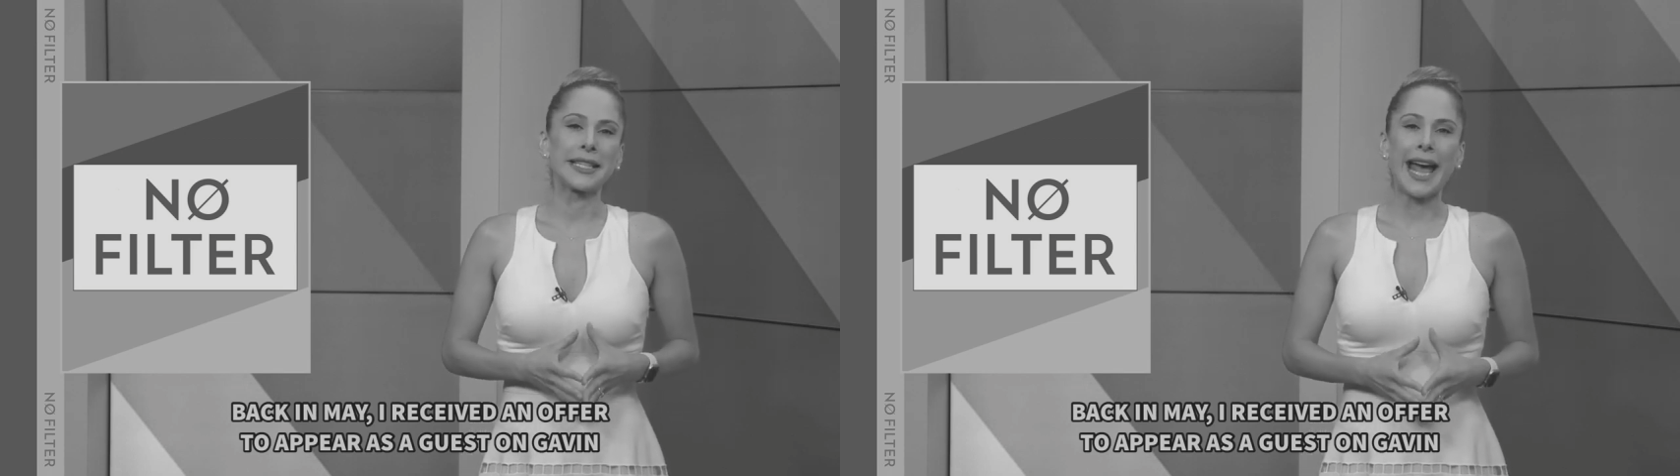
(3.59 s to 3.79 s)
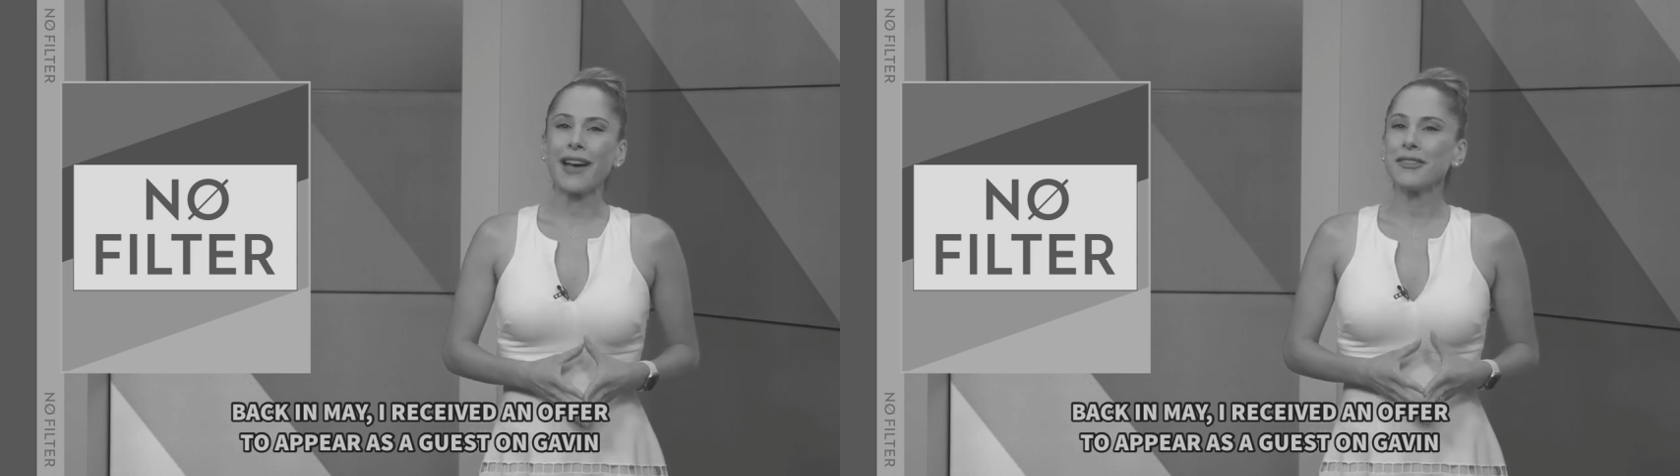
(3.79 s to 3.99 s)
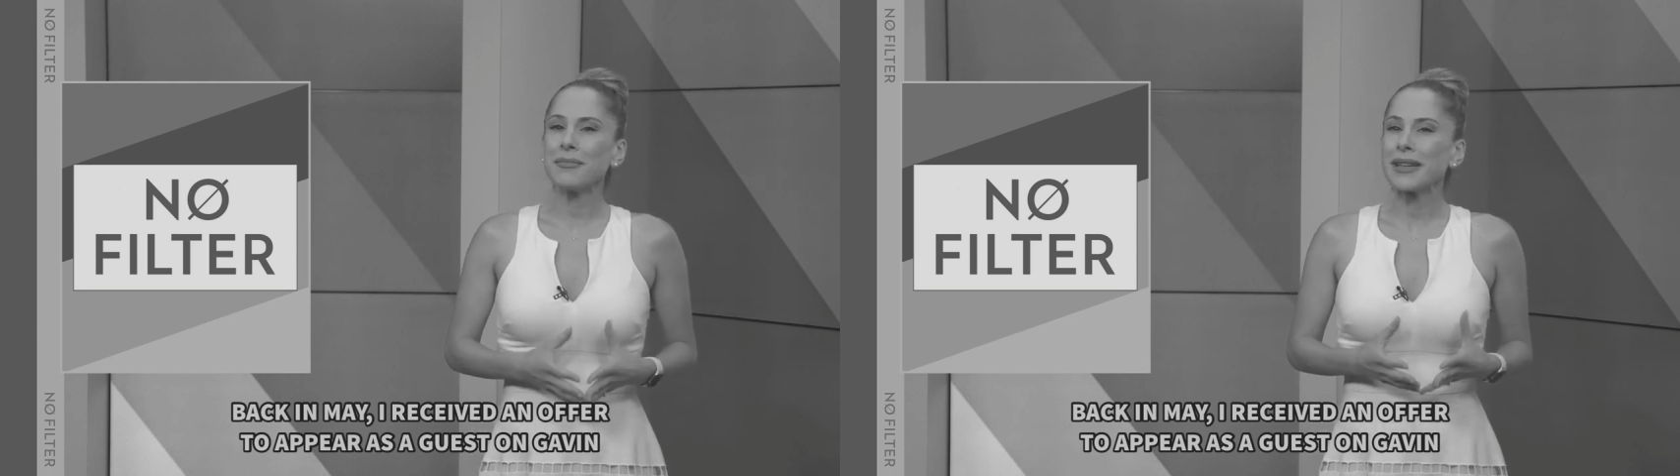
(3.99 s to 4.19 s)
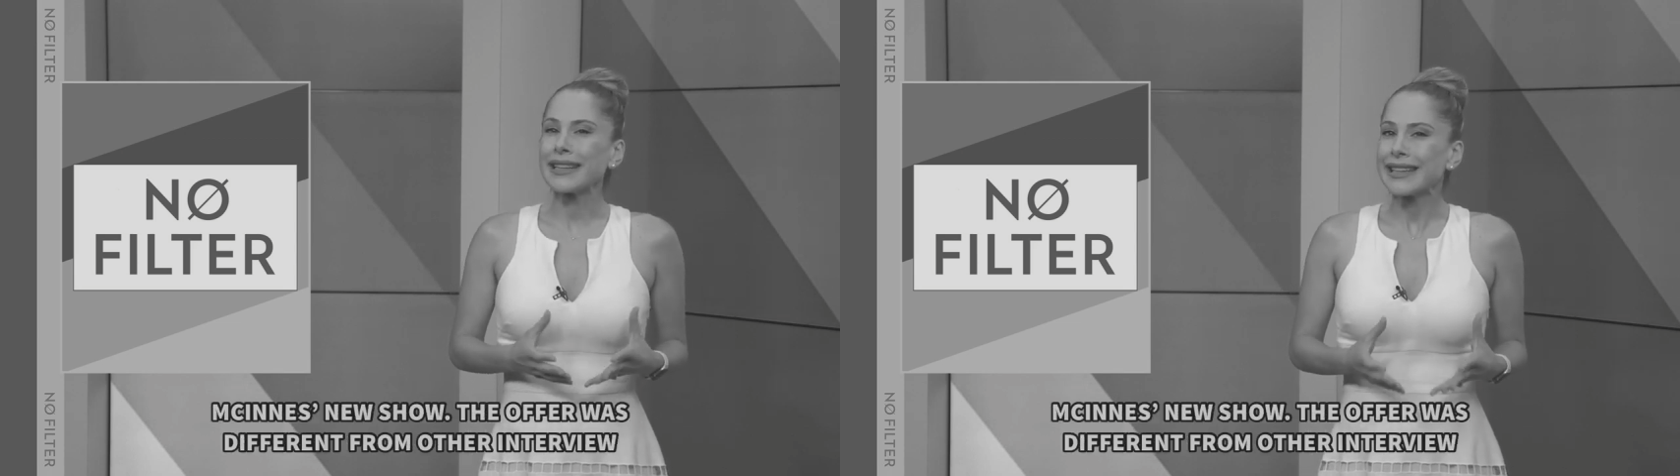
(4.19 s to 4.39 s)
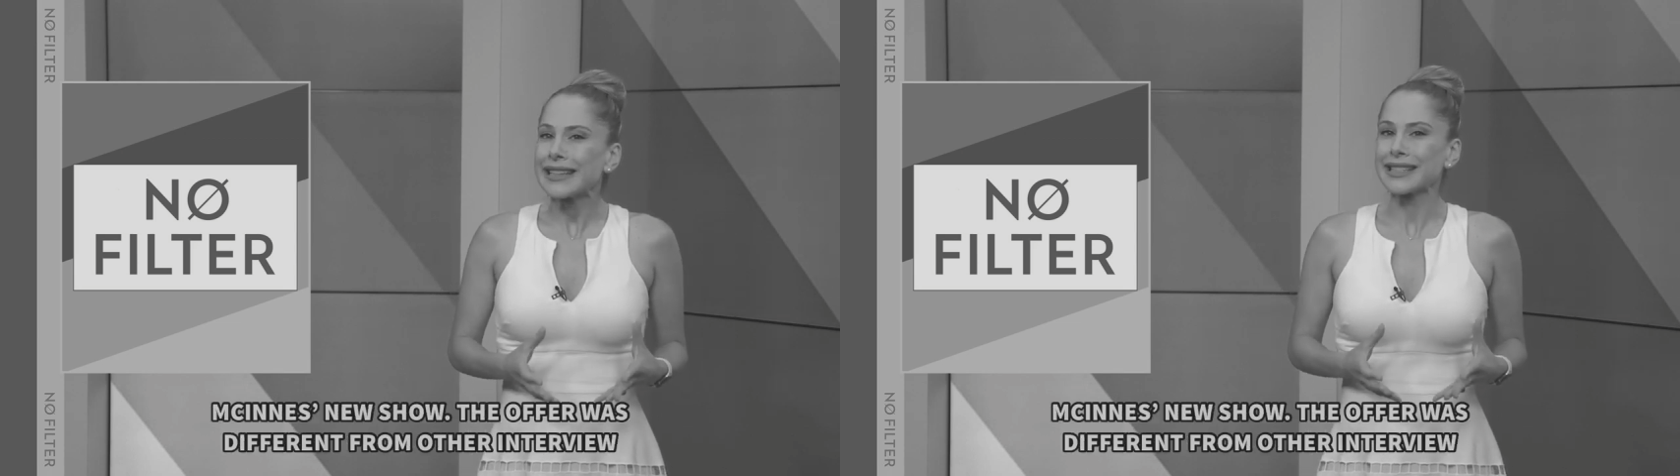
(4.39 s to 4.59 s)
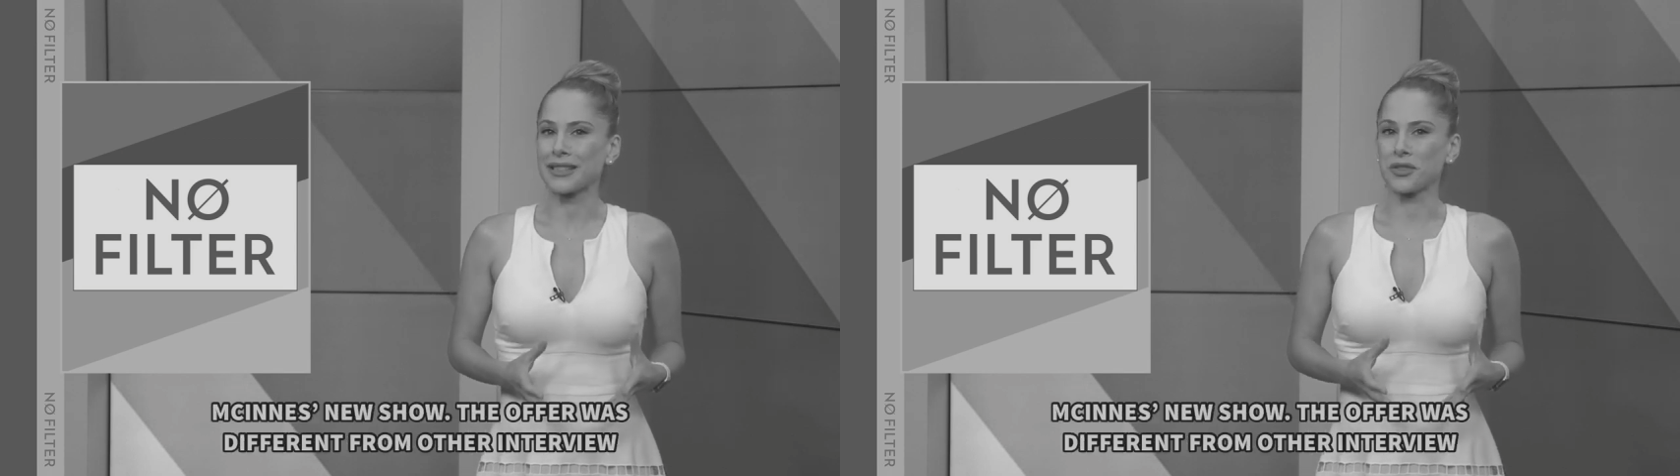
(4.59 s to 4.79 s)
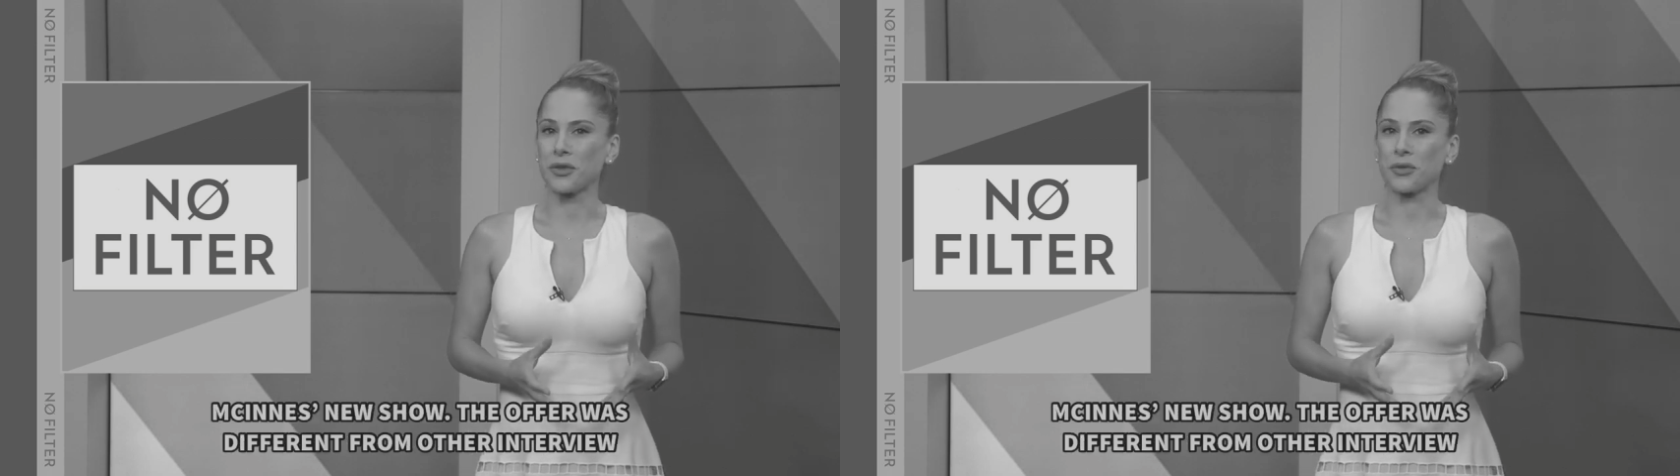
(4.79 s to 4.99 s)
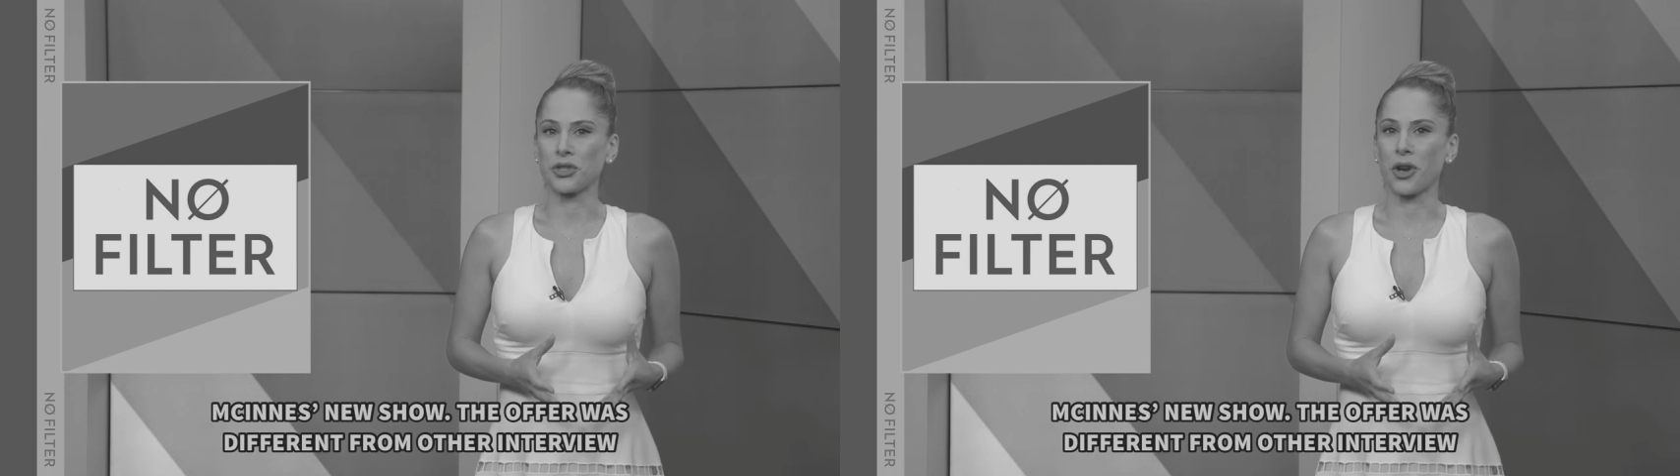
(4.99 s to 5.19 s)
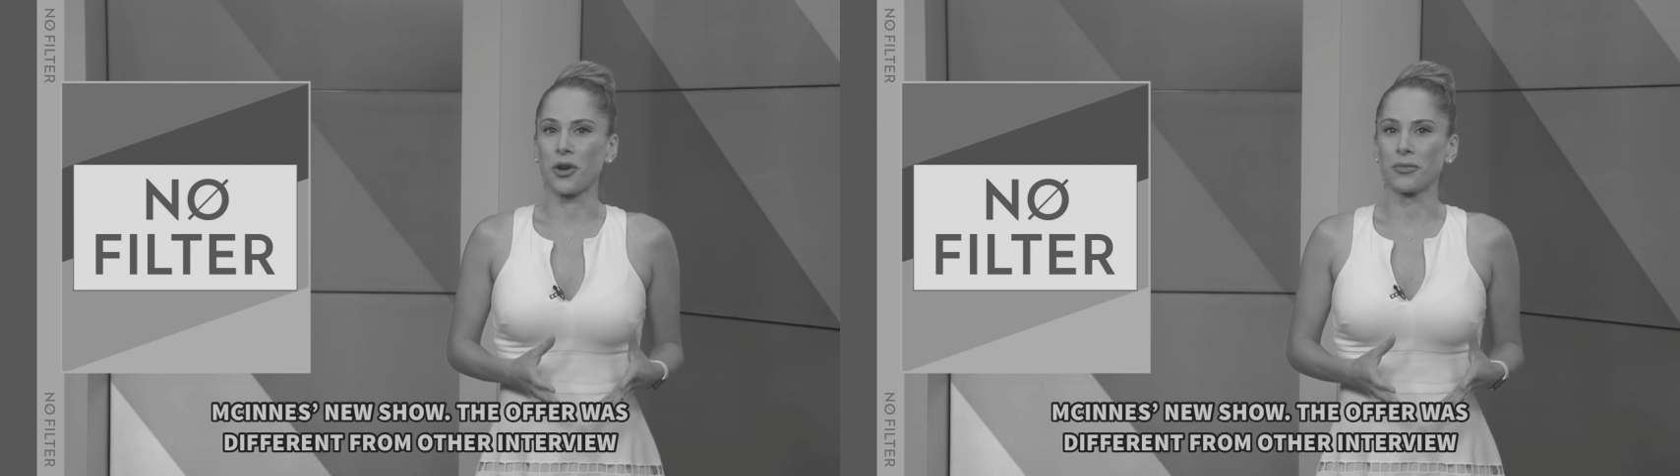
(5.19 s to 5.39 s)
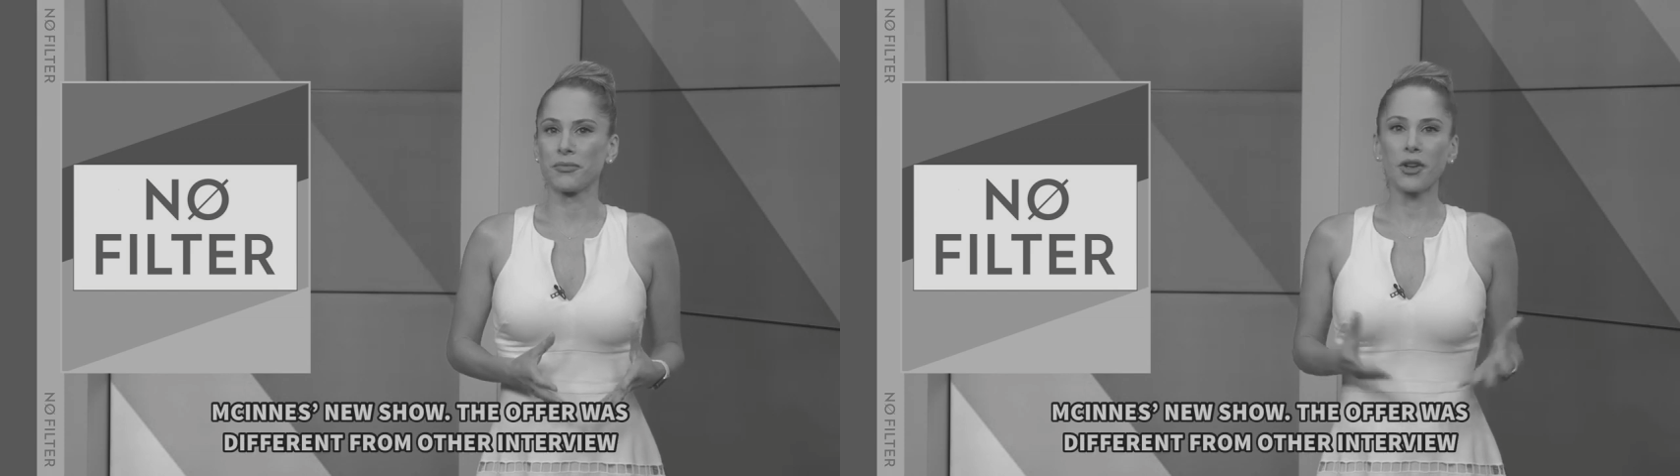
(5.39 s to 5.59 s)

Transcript: Gavin McInnes' new show.